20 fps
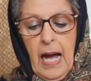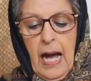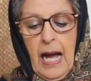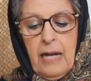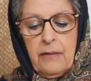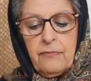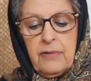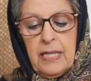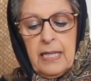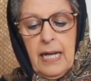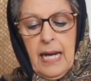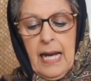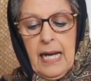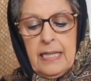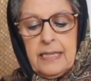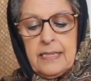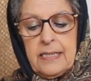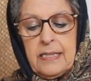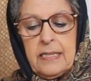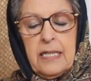I
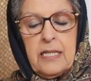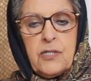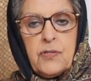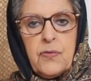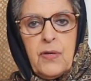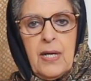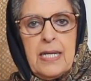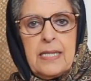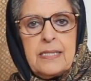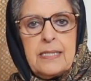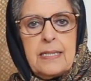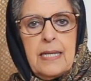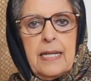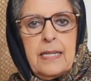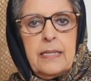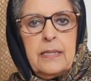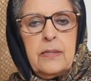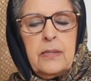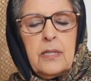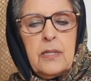realized that
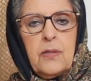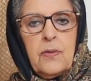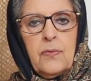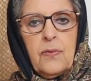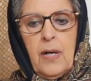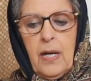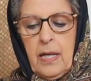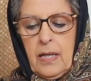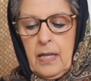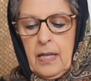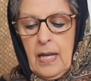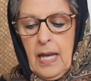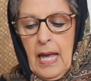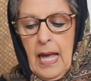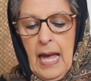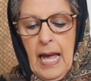translating the Quran